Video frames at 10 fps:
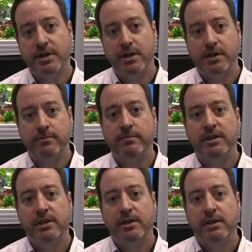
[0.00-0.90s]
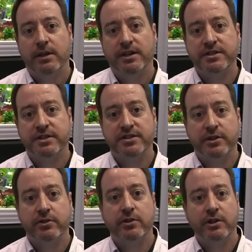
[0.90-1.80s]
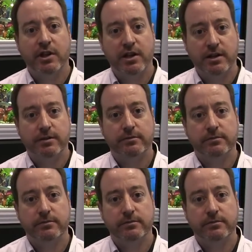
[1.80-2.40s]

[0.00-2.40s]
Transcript: Um, it's considered good luck,